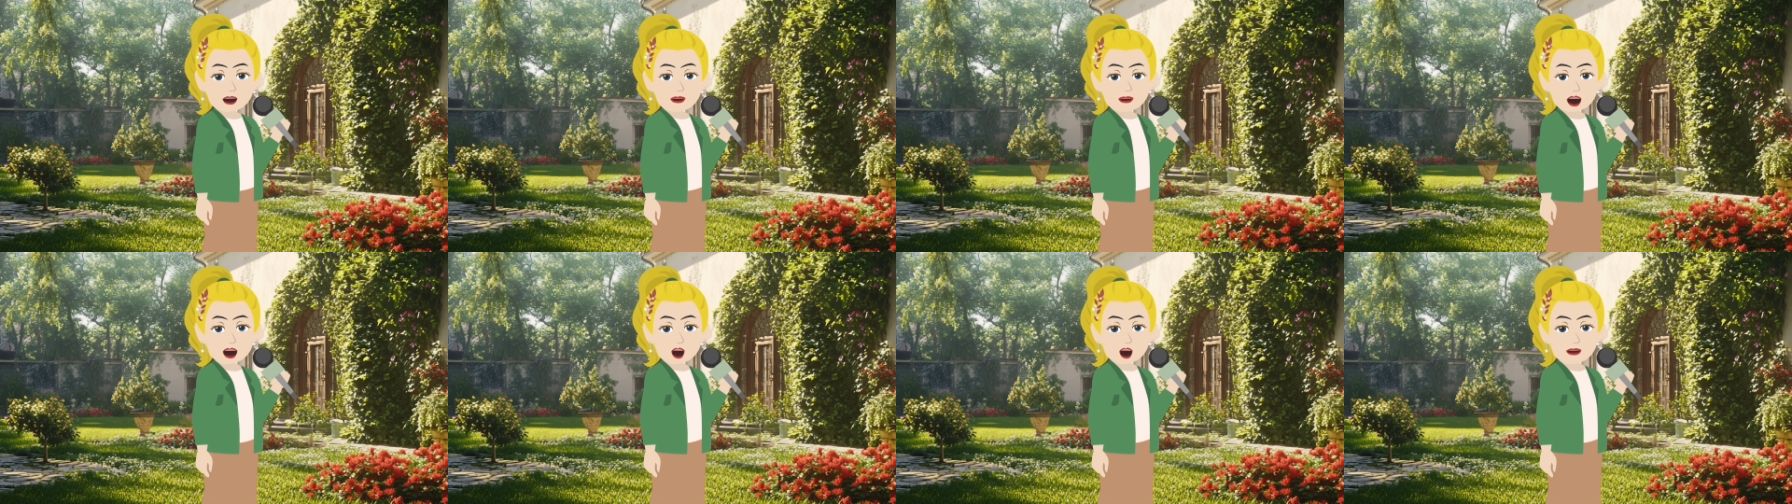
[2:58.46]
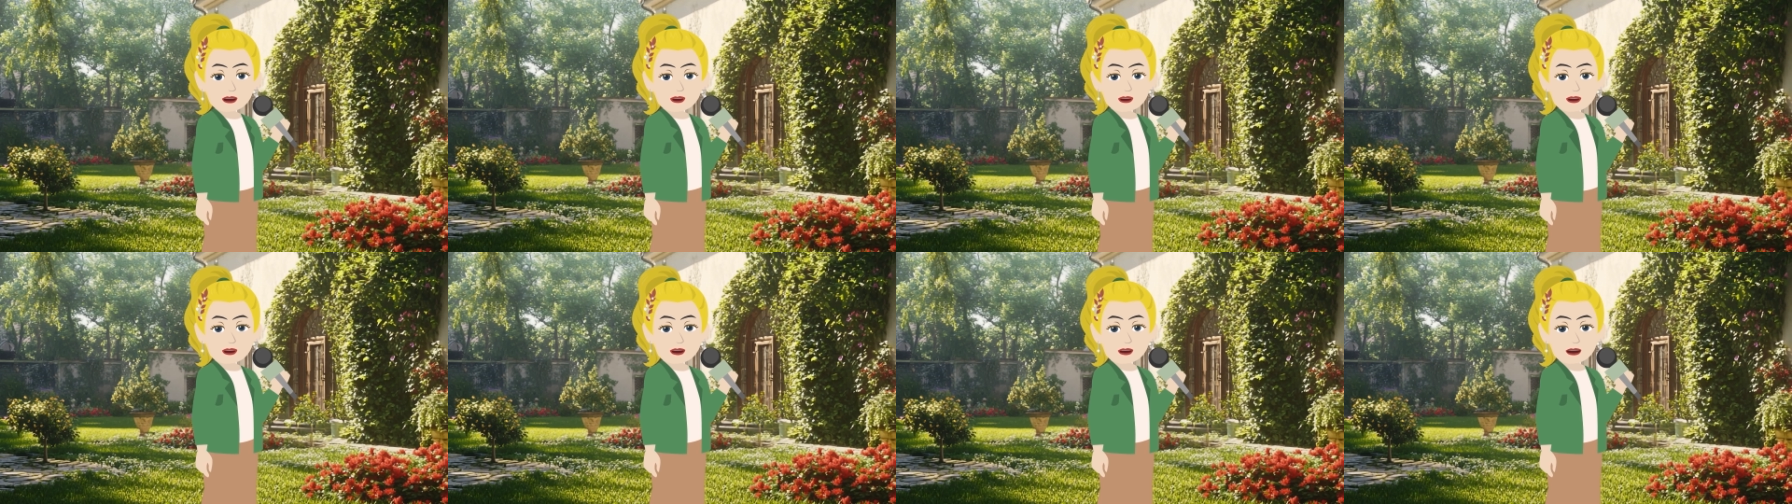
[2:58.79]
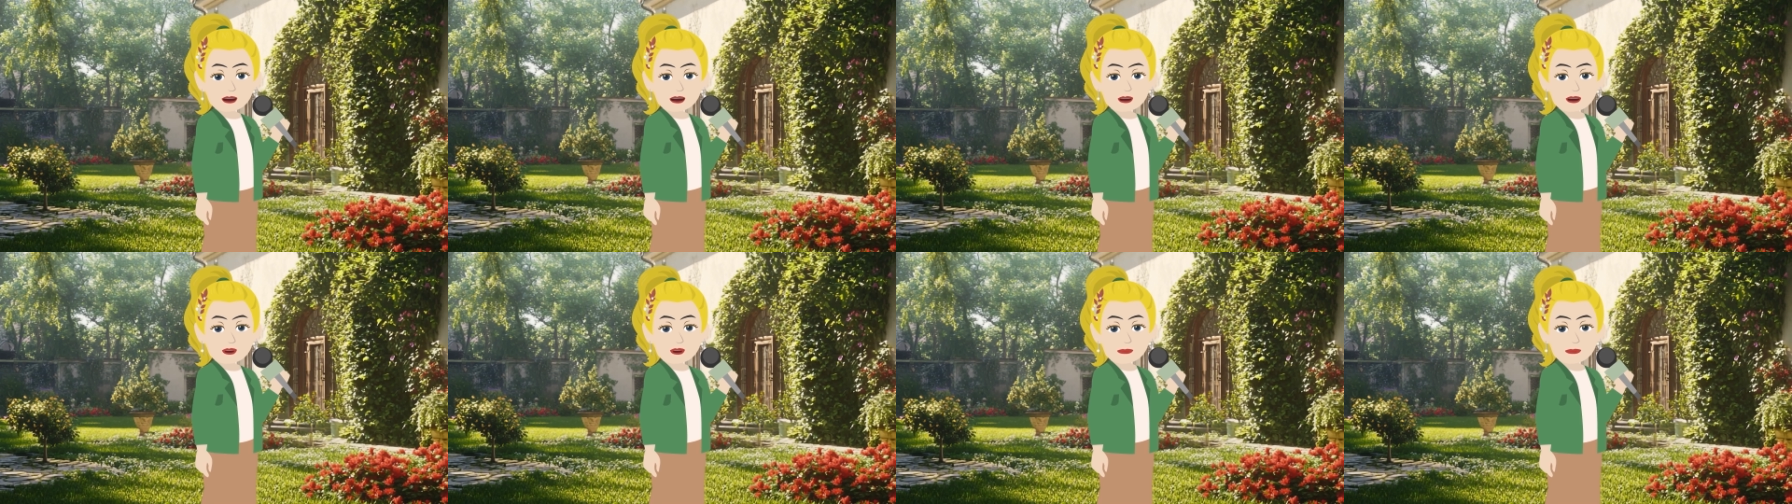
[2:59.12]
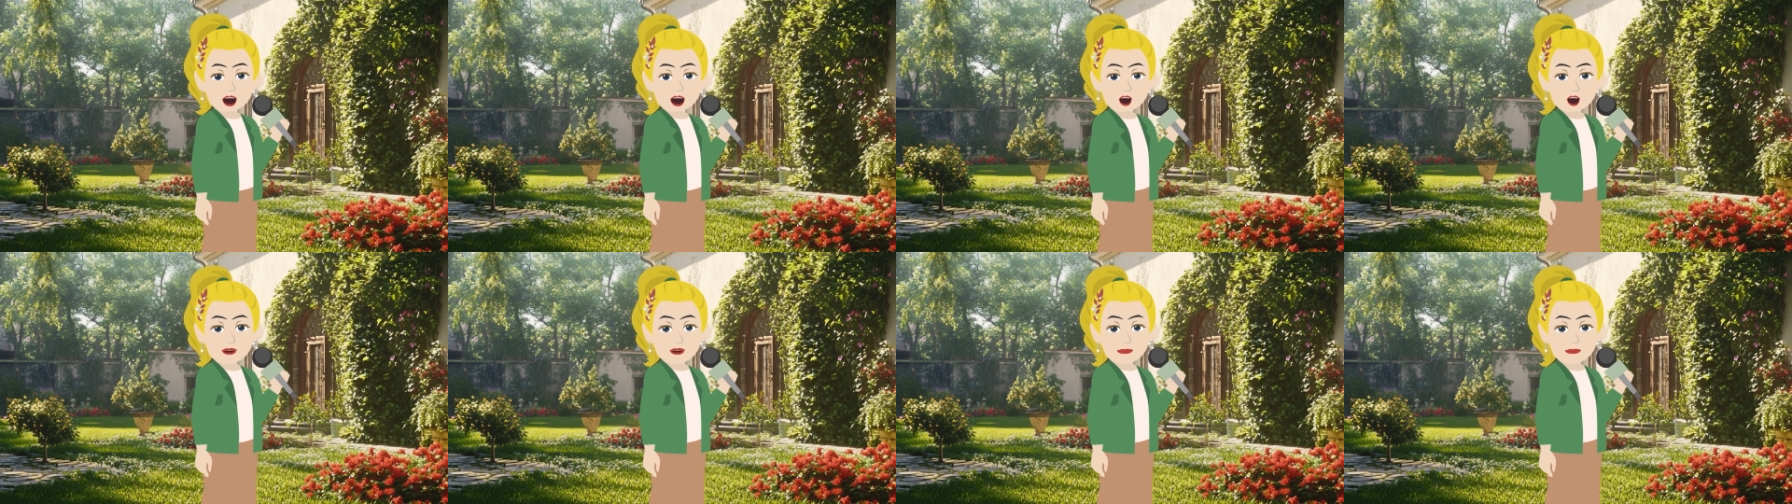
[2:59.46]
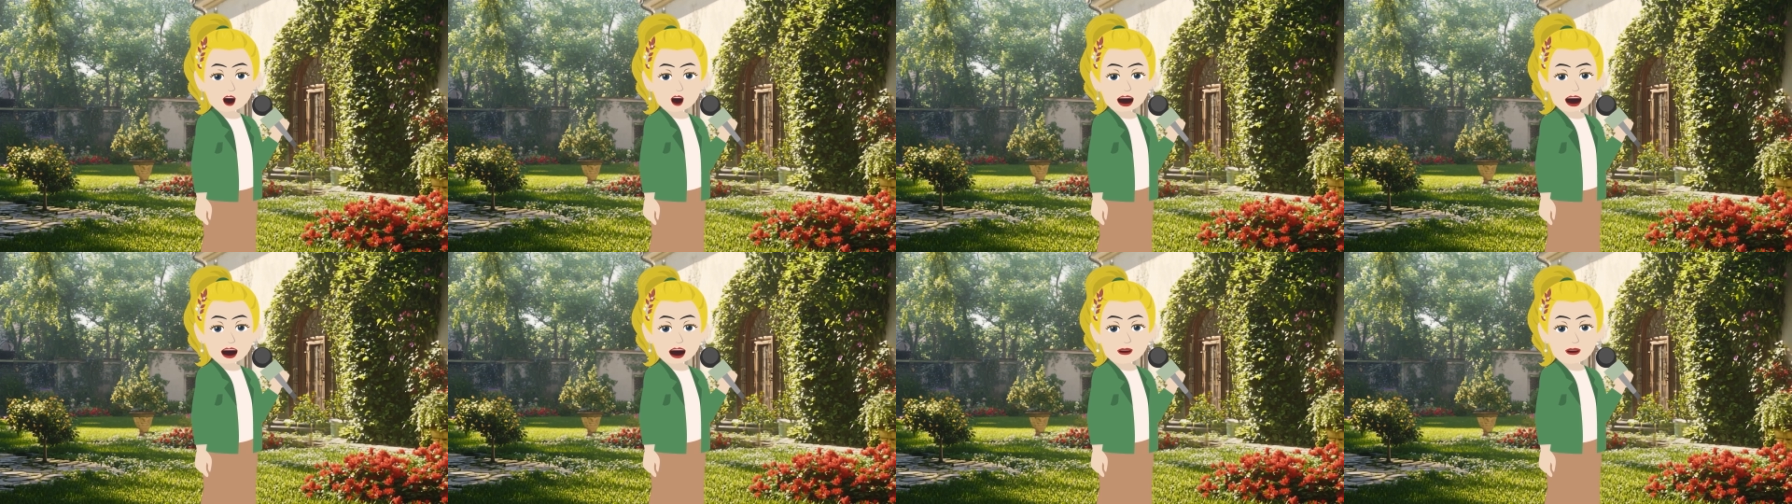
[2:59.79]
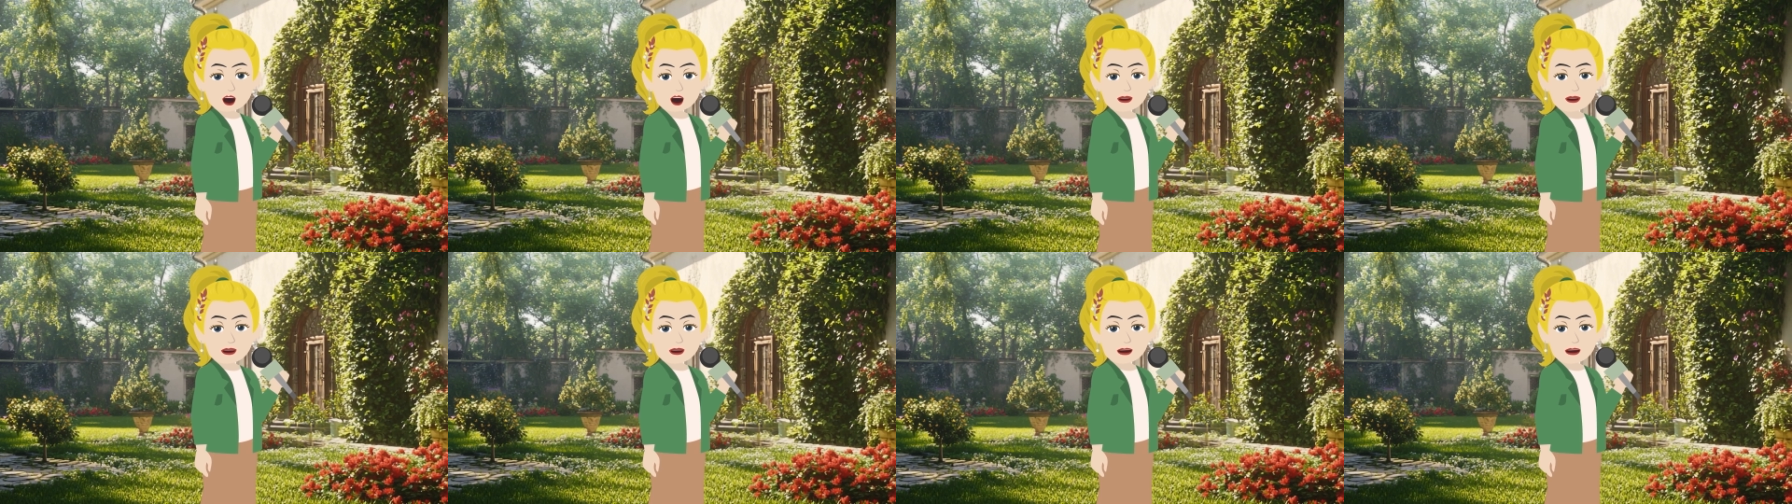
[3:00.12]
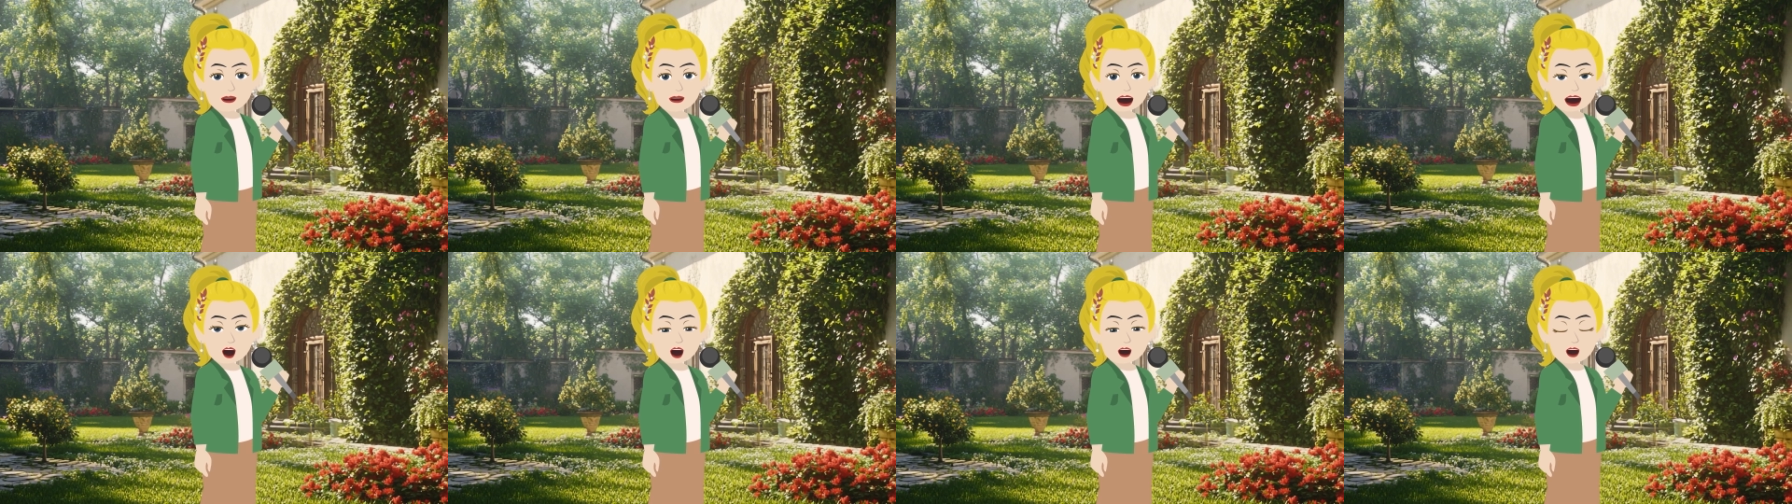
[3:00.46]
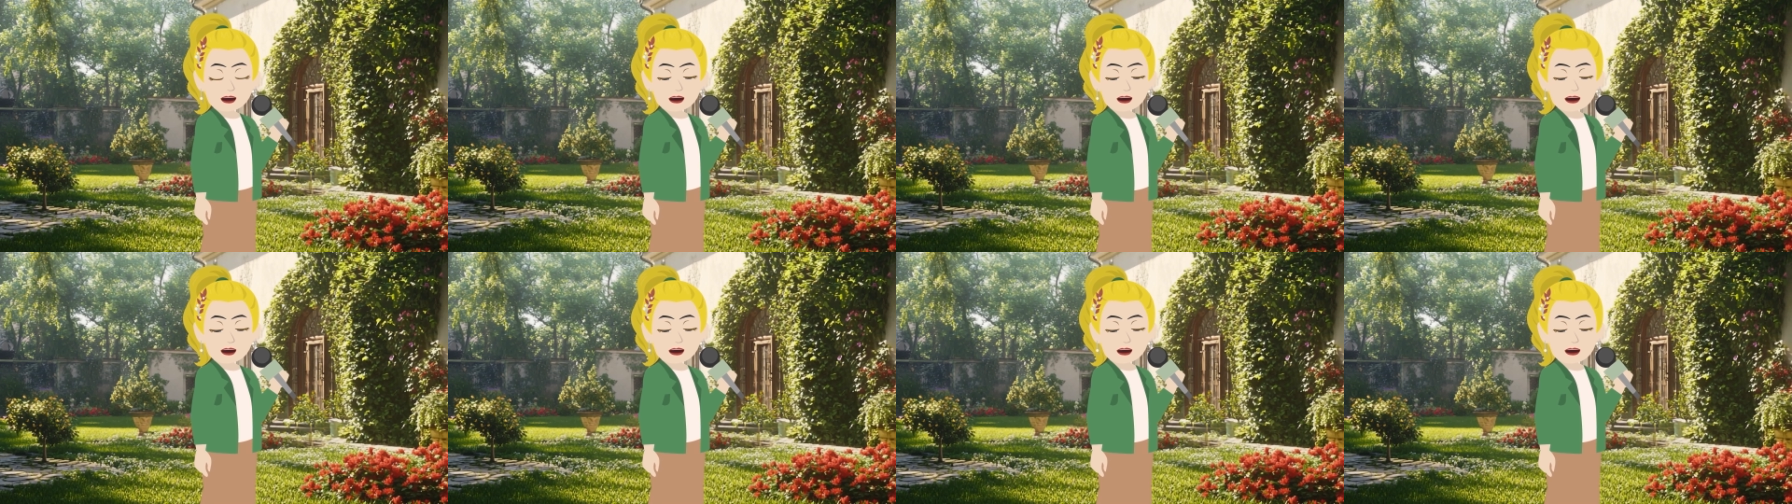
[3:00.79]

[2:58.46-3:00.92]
business, it's easy to stay on a